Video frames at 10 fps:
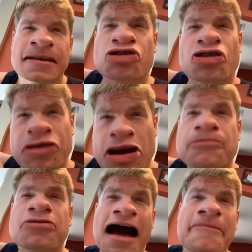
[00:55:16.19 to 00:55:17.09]
The real
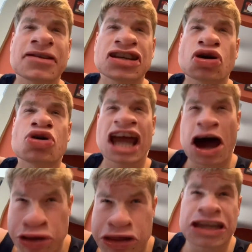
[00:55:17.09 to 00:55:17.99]
problem is those
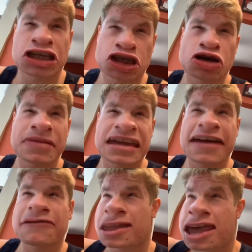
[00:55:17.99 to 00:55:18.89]
health lessons you've been
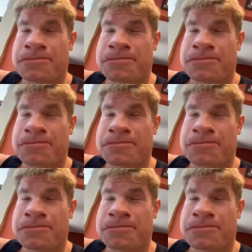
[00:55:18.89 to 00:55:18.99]
given.